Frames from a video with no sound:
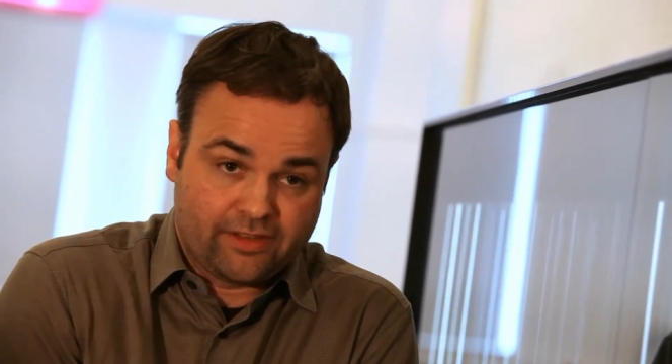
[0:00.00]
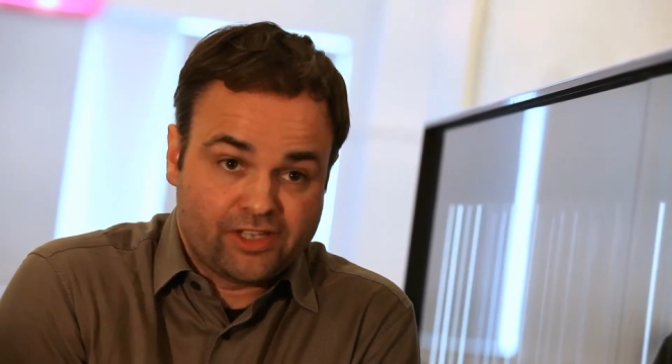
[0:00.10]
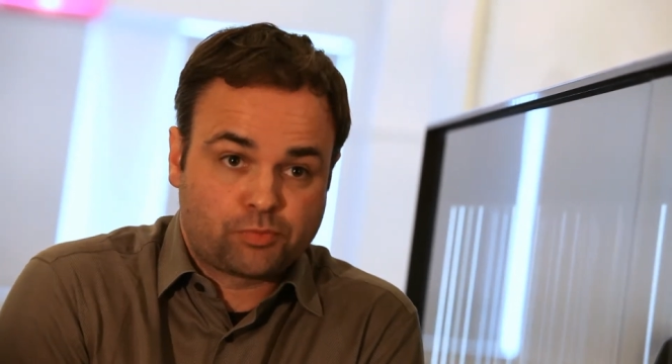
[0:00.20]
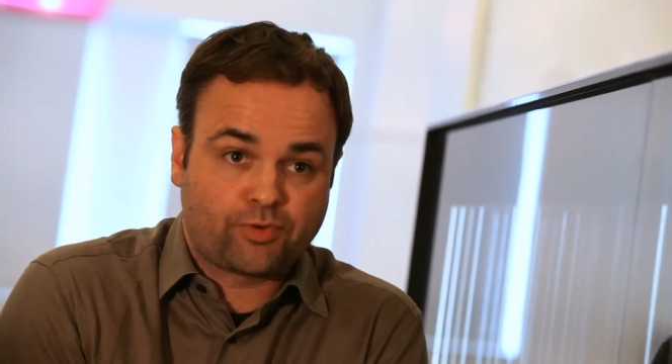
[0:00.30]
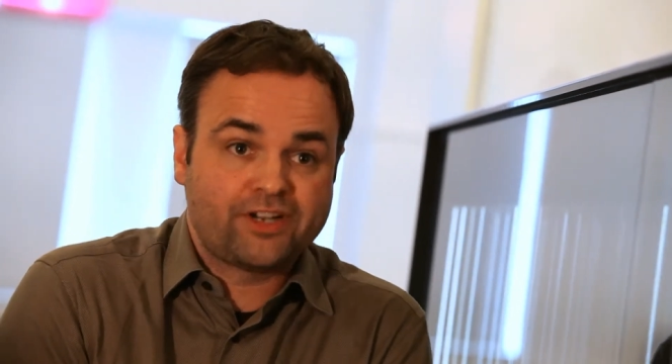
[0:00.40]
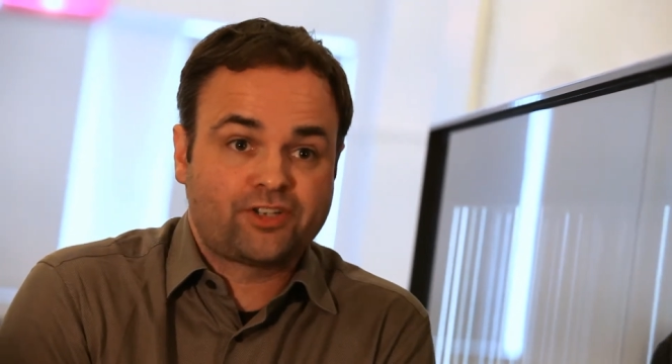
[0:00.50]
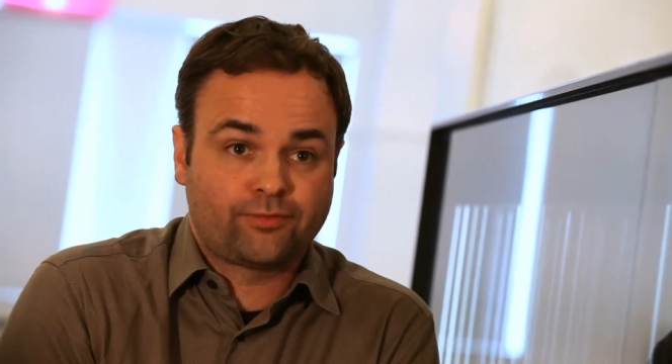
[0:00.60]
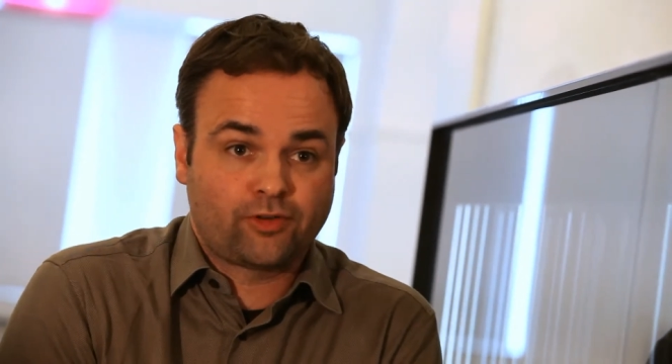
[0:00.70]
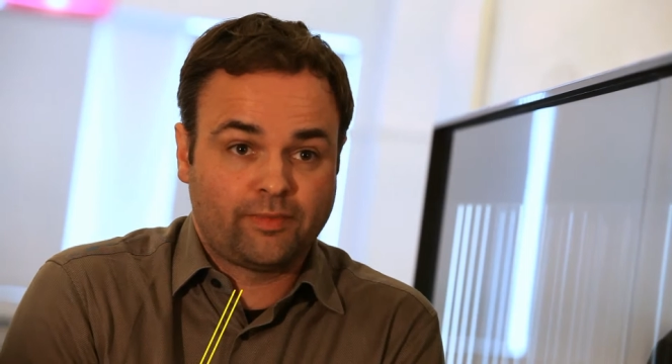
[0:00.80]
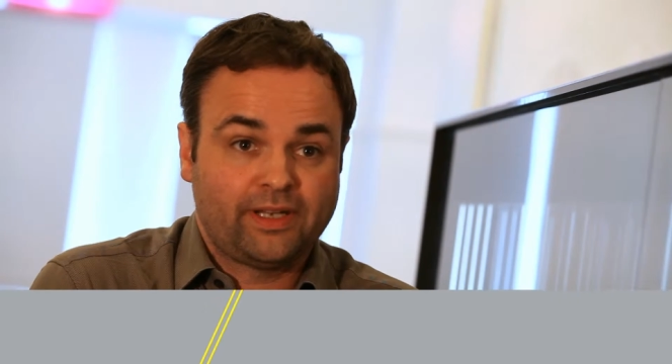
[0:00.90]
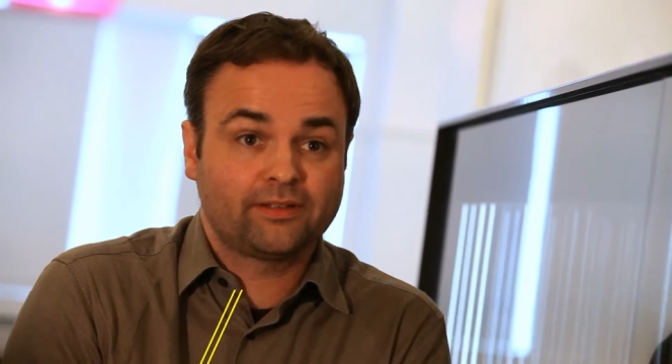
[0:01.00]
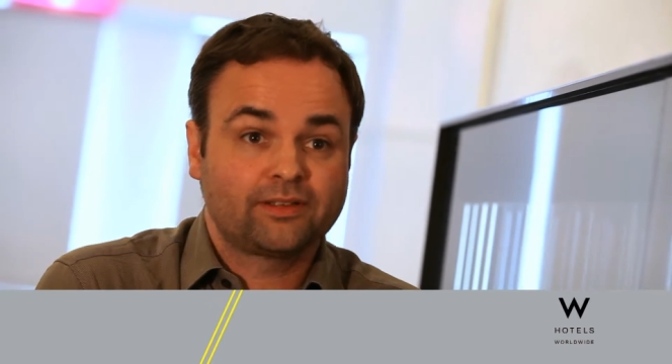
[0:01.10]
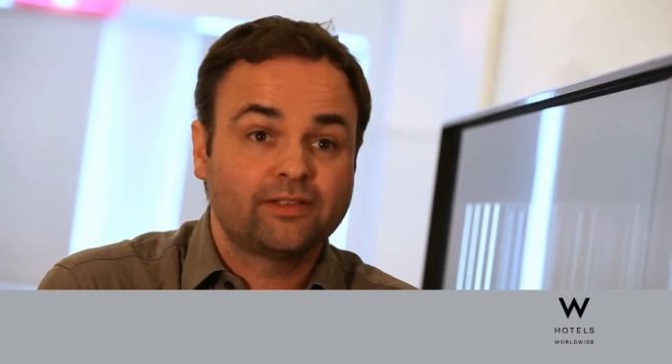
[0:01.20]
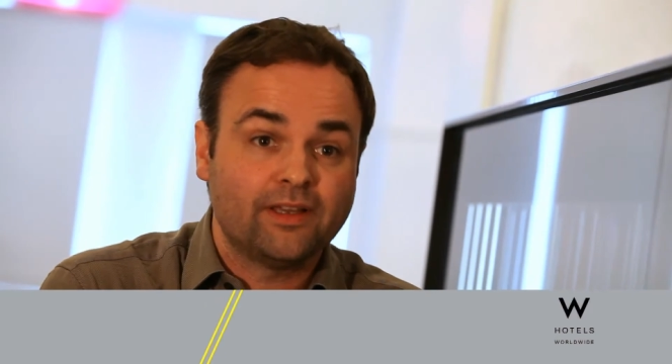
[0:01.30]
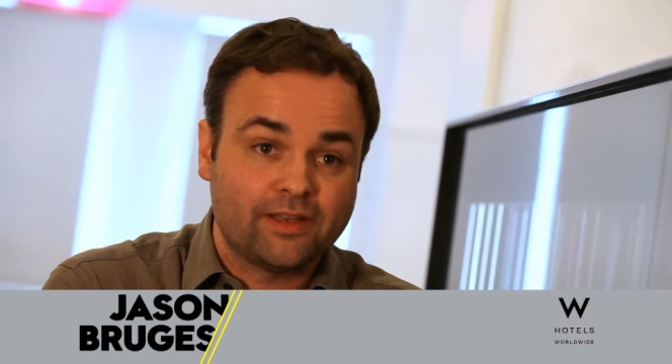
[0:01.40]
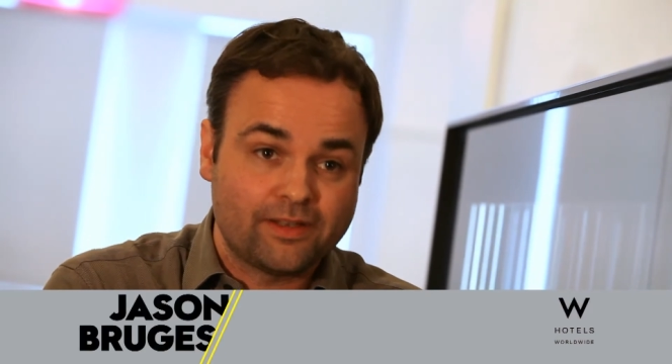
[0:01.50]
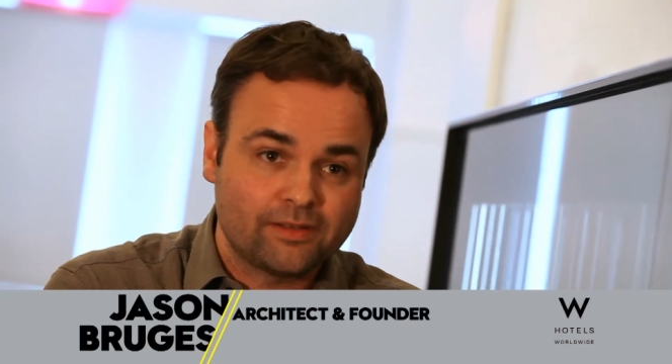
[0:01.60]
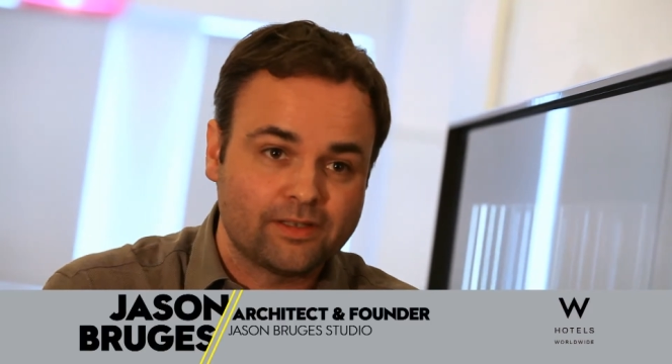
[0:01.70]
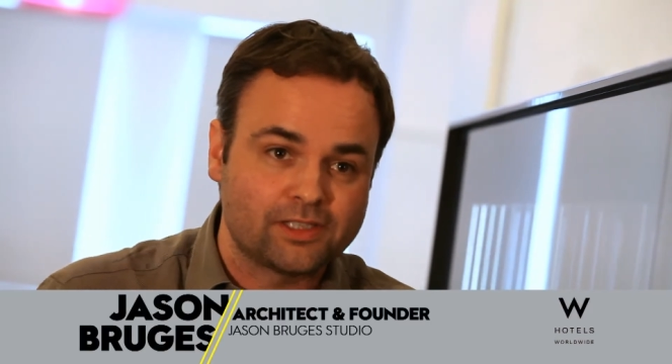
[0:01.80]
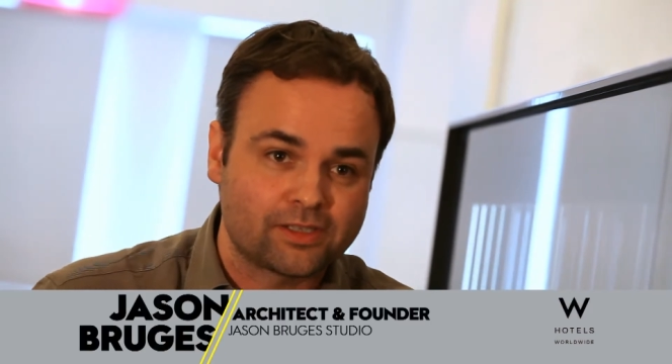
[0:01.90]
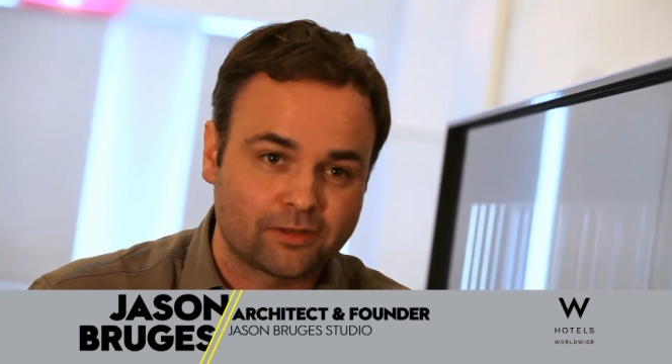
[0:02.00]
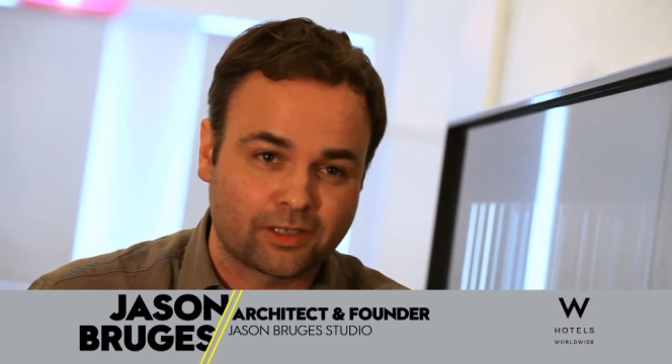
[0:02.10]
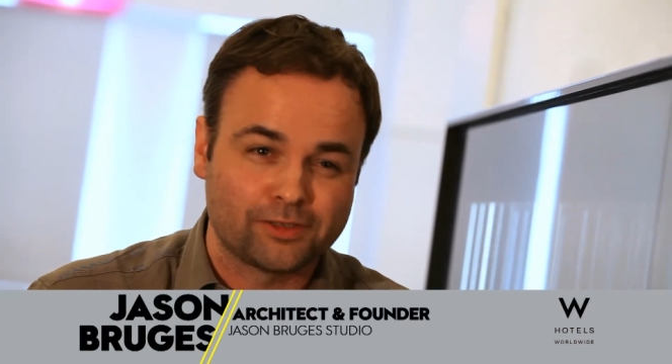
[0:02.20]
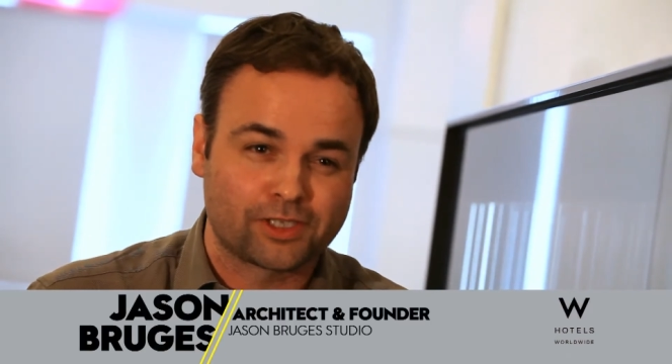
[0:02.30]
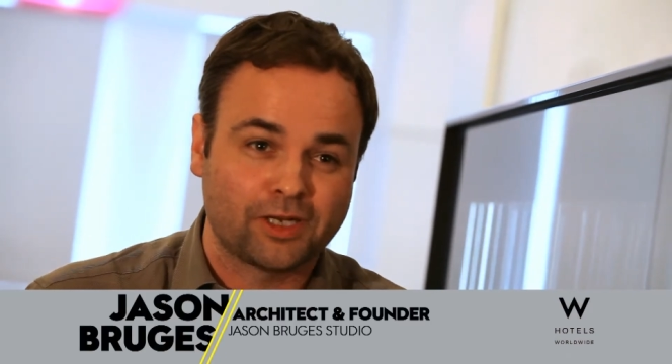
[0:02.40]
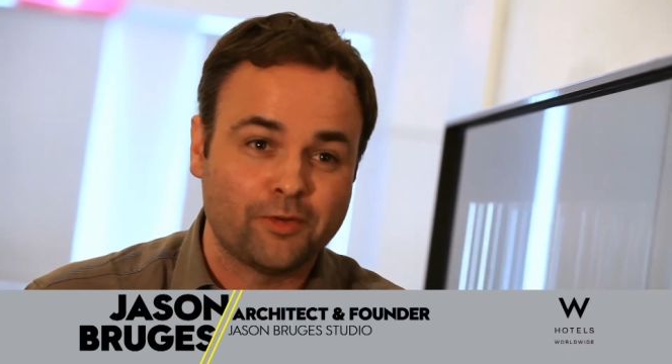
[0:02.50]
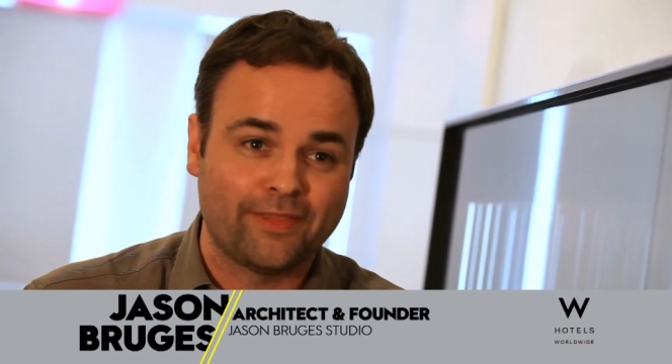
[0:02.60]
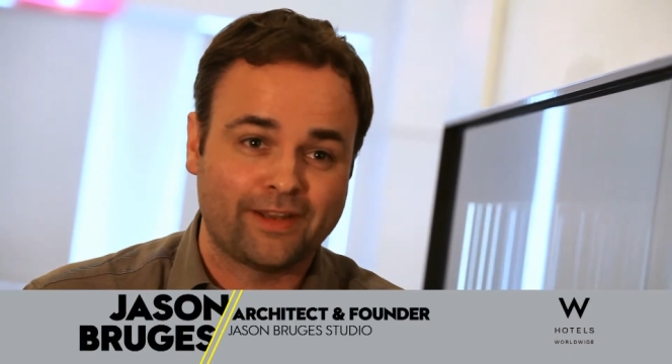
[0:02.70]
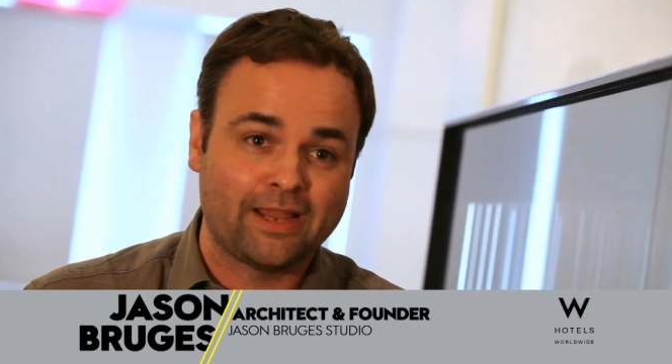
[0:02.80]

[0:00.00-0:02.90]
the inspiration from it is, there's a clue in the